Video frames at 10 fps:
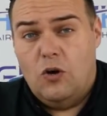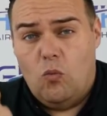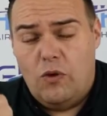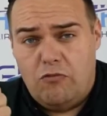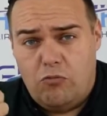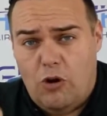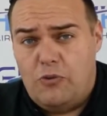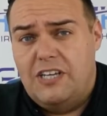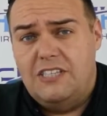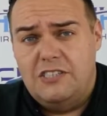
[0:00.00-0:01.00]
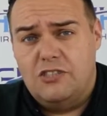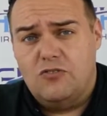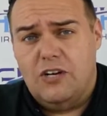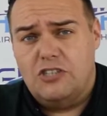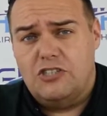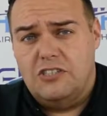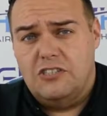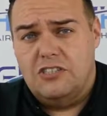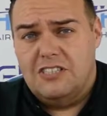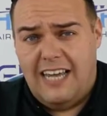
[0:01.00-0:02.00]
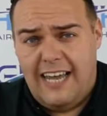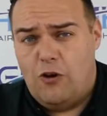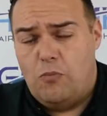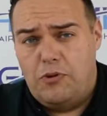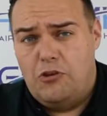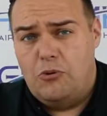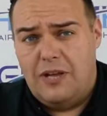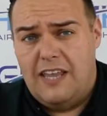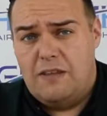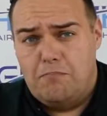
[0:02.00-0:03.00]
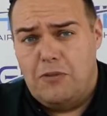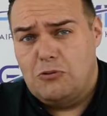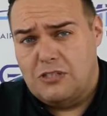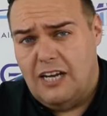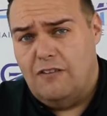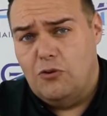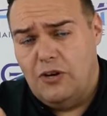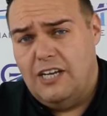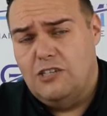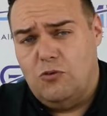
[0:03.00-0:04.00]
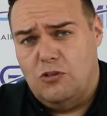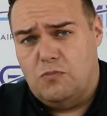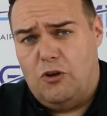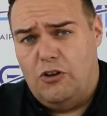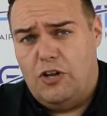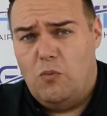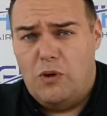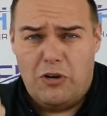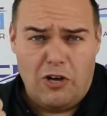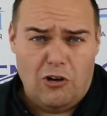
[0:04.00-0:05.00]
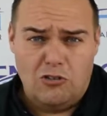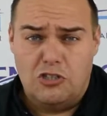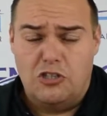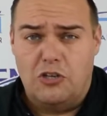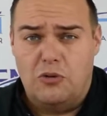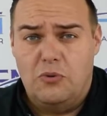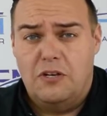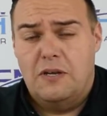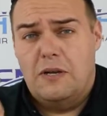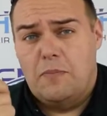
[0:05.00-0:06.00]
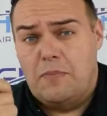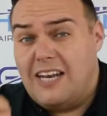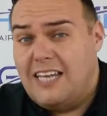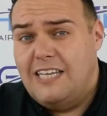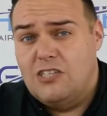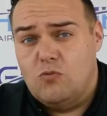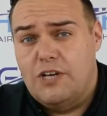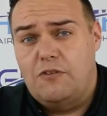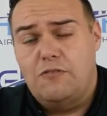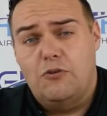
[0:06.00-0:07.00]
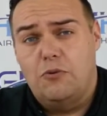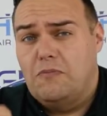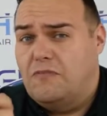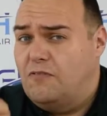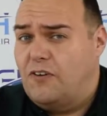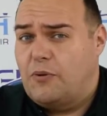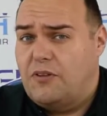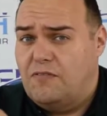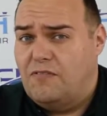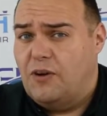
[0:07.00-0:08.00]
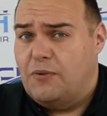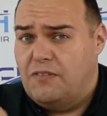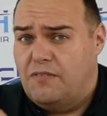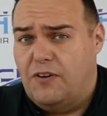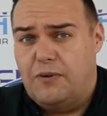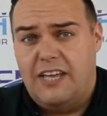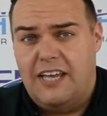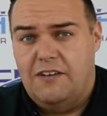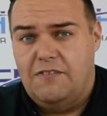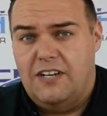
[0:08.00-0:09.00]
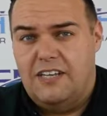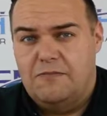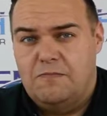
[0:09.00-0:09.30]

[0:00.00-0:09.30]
We've wrote these instructions to help you get the most out of your hair transplant, and we would ask you, please read through them very, very, very carefully.